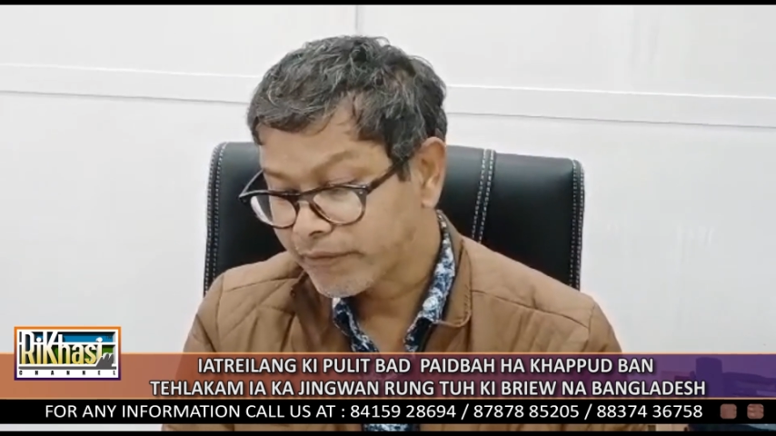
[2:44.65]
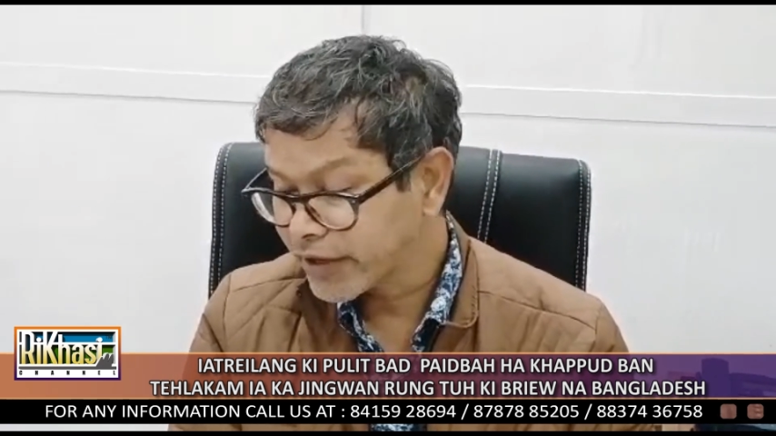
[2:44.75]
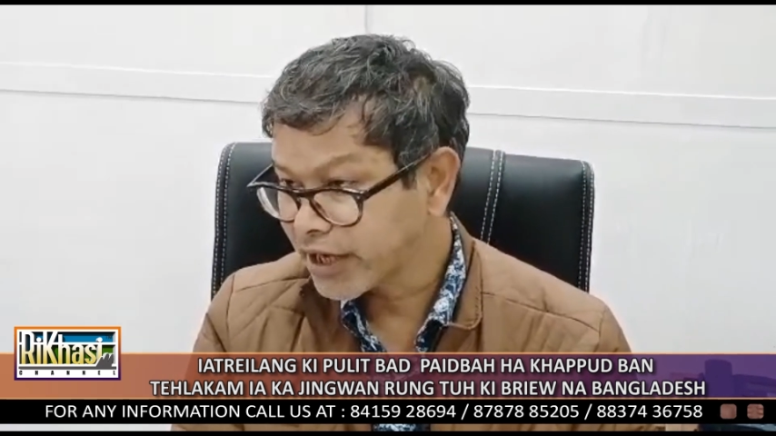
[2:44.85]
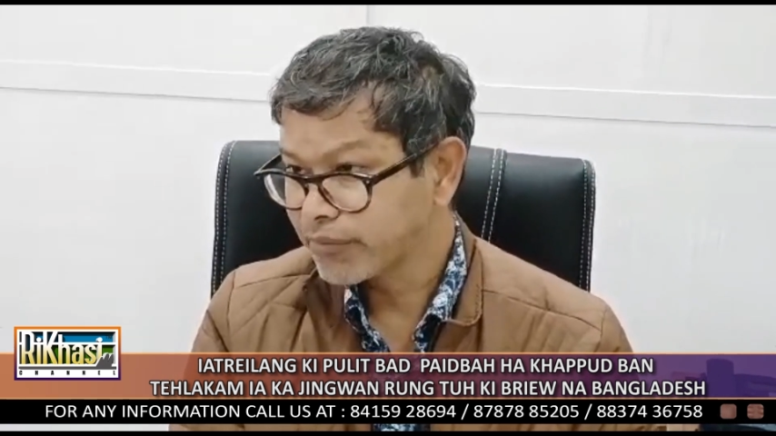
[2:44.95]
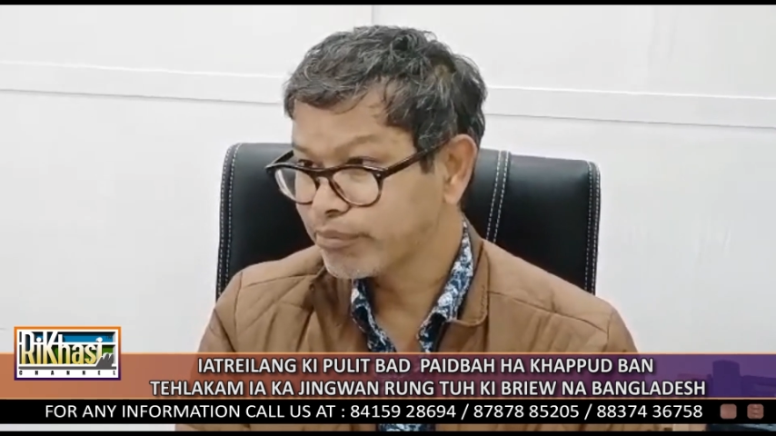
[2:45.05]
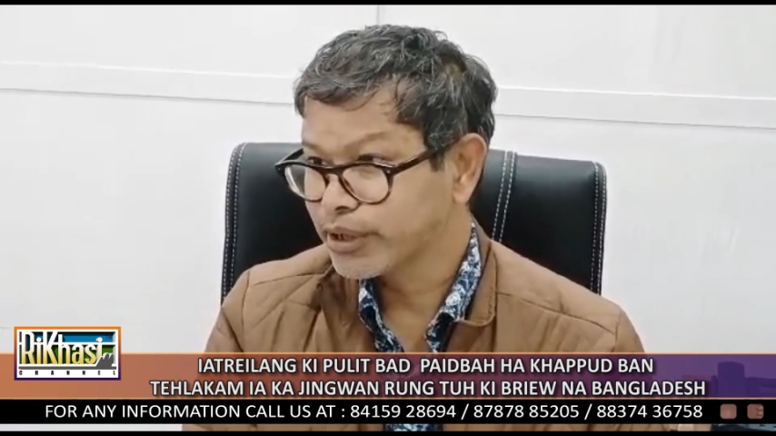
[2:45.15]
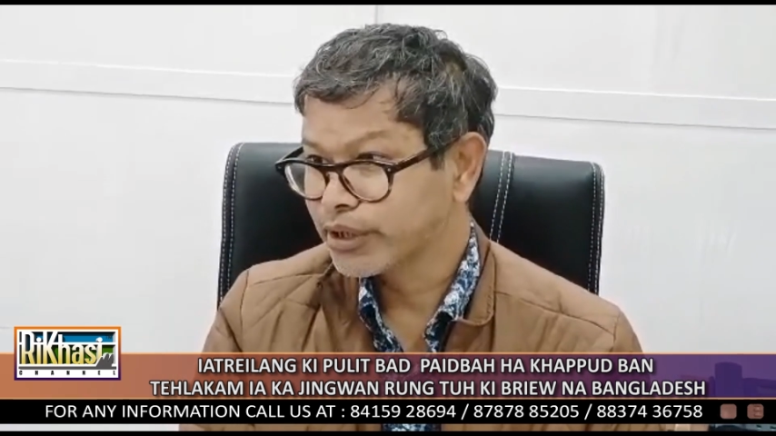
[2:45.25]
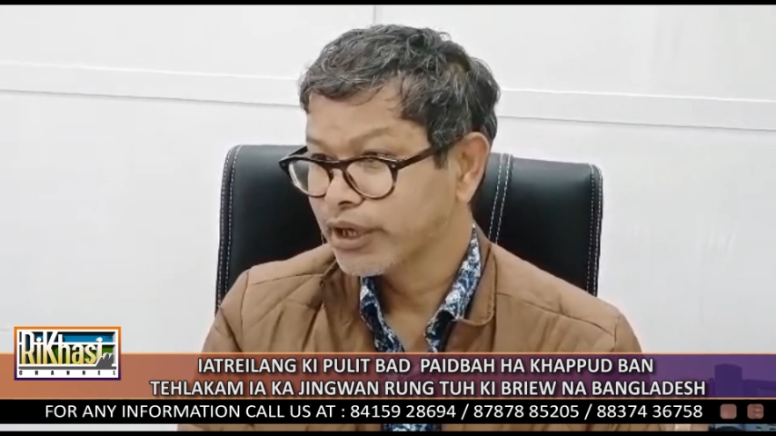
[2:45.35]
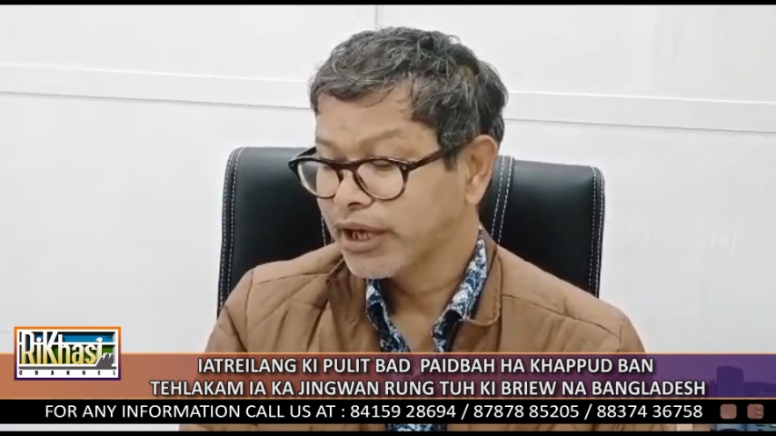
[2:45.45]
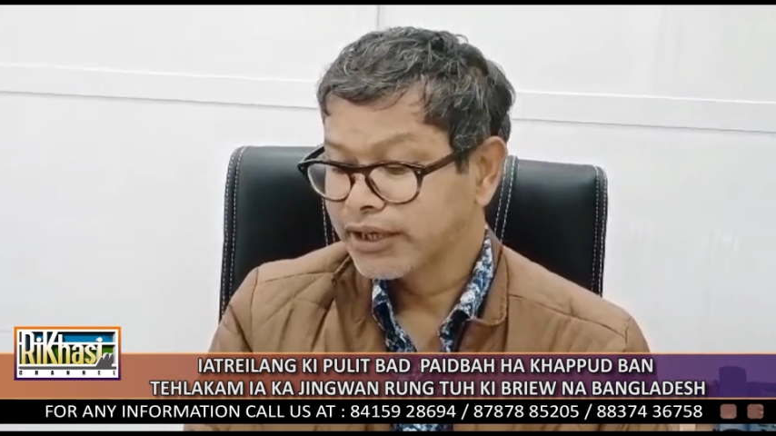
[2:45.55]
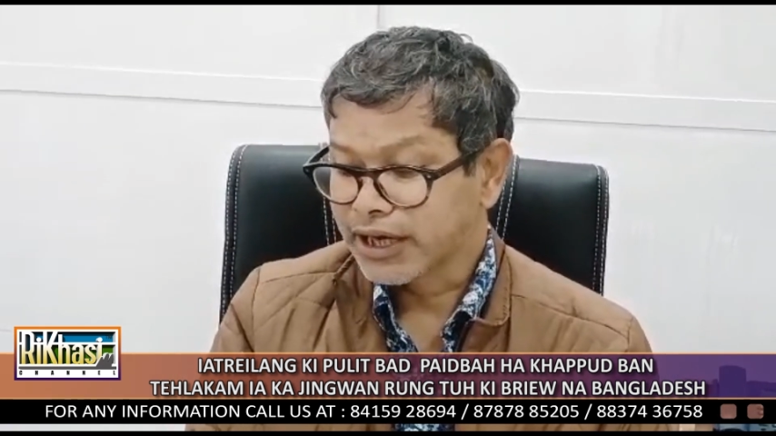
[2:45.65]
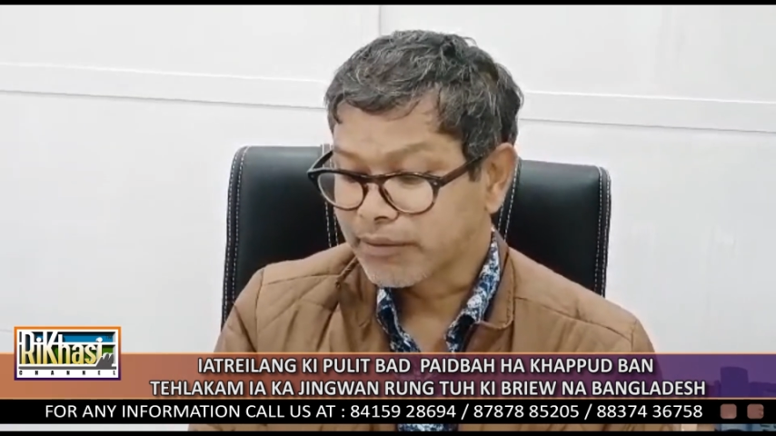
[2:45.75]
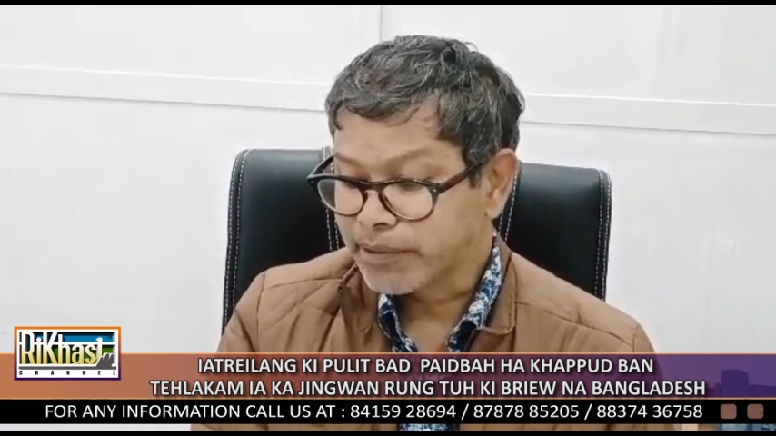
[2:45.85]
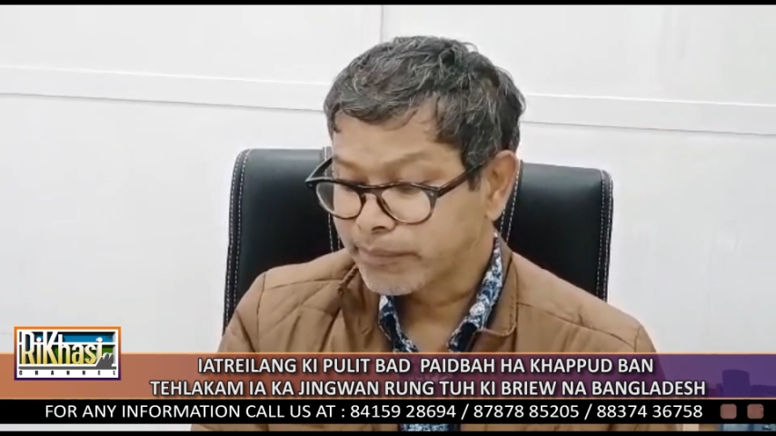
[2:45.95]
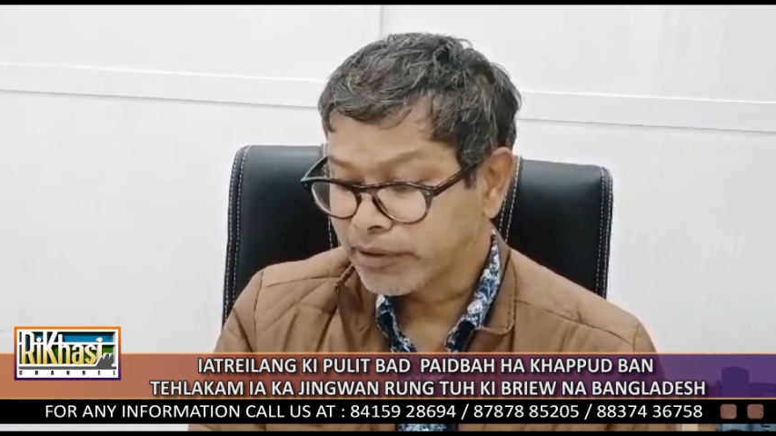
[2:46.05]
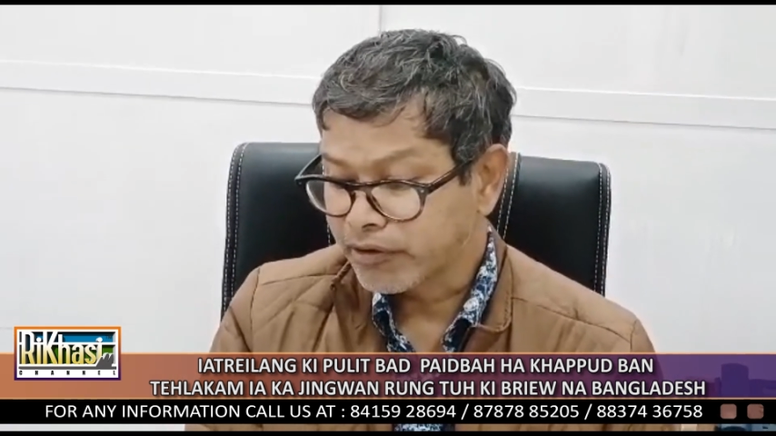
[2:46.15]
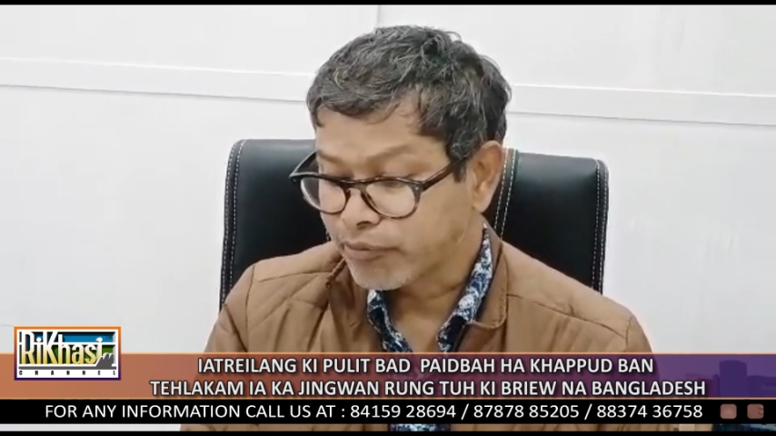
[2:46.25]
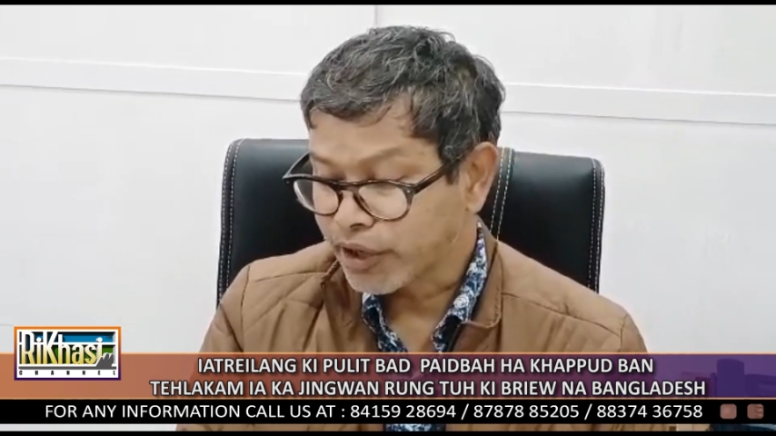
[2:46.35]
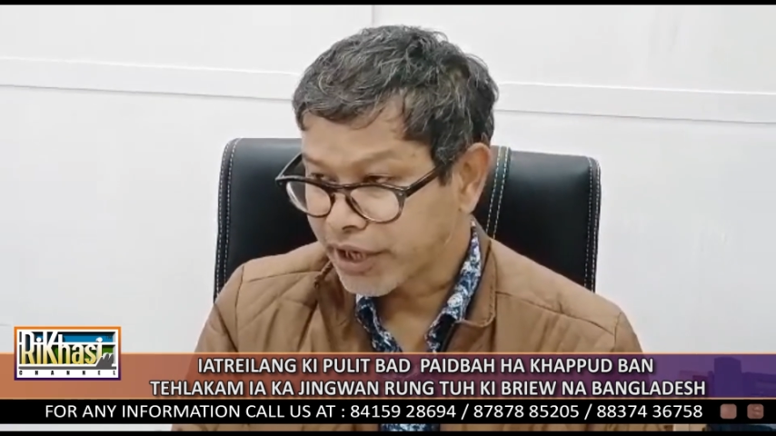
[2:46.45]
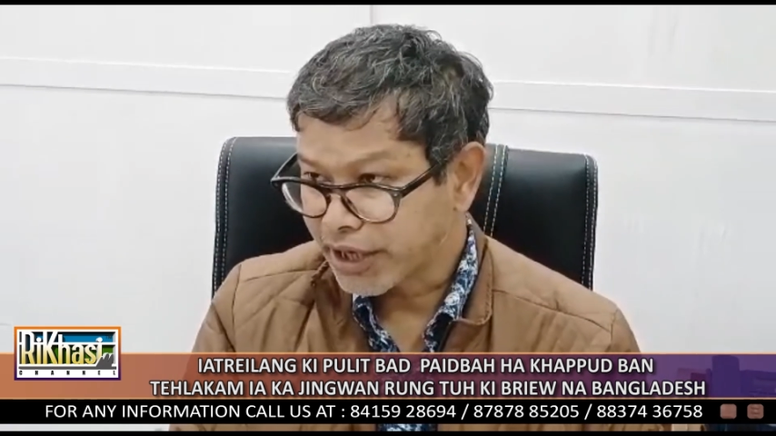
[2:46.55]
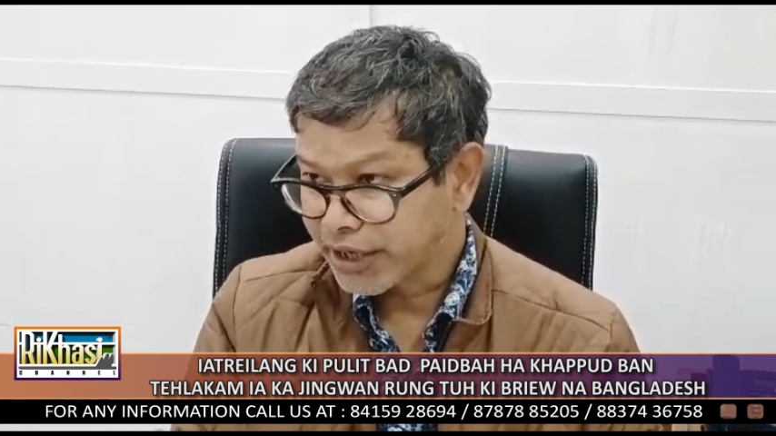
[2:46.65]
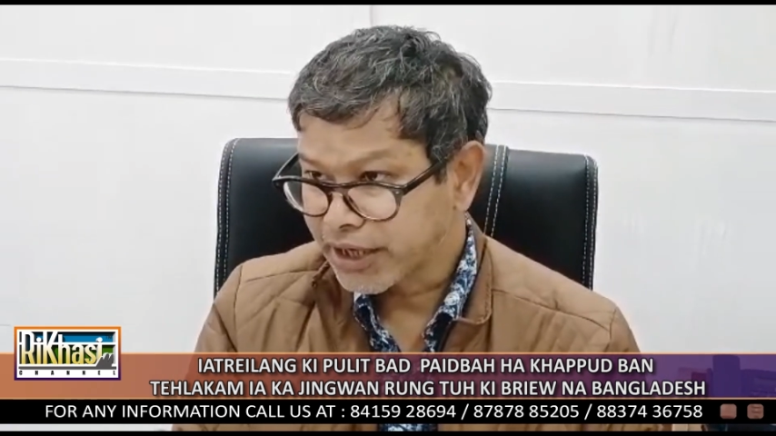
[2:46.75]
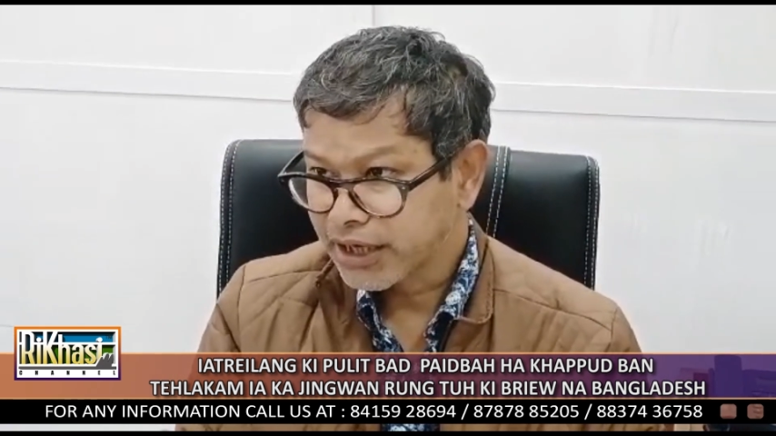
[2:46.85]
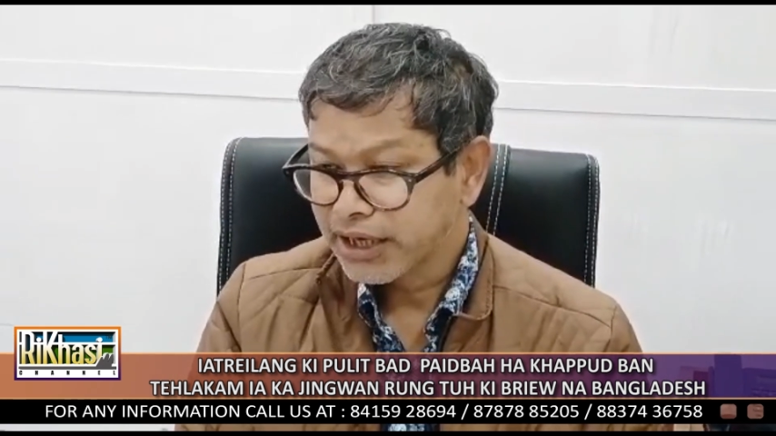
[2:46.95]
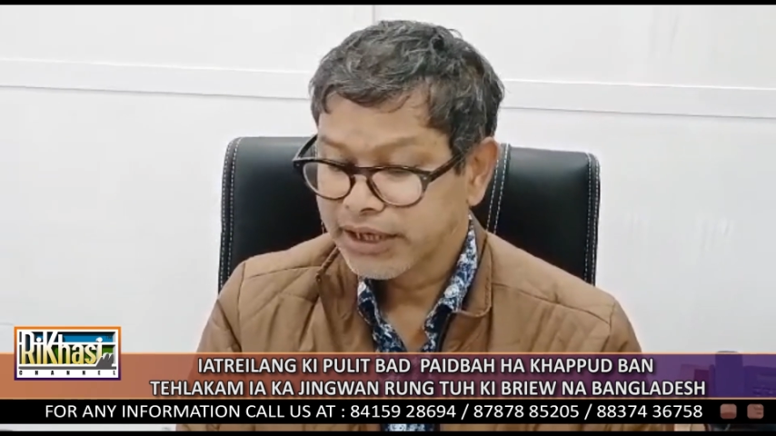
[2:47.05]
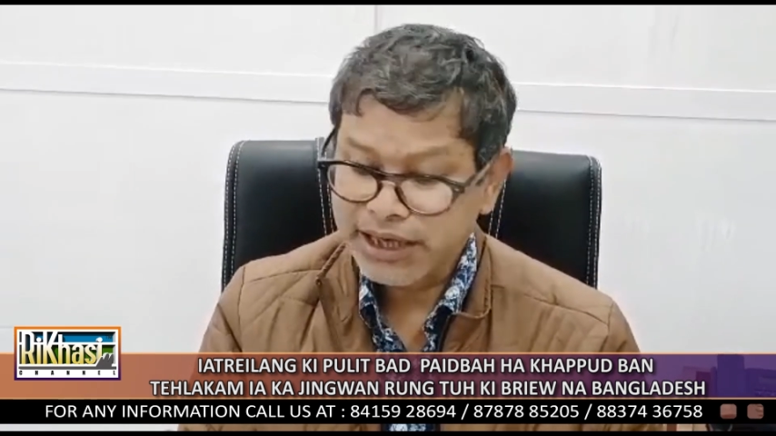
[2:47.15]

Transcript: I'm very happy that the people of border area,